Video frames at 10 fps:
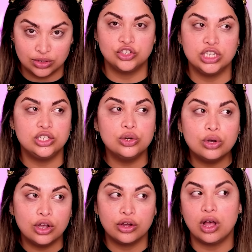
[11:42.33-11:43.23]
She
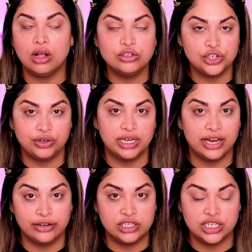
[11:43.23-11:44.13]
took her culture and
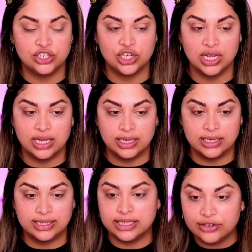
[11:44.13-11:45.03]
heritage
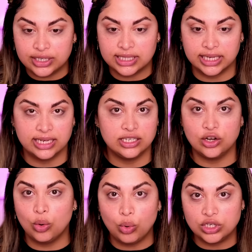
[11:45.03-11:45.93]
seriously and did
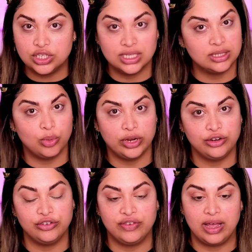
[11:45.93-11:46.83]
not want to
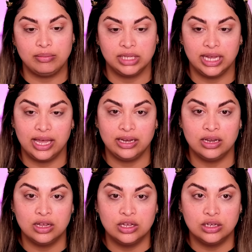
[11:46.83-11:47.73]
disappoint her family, and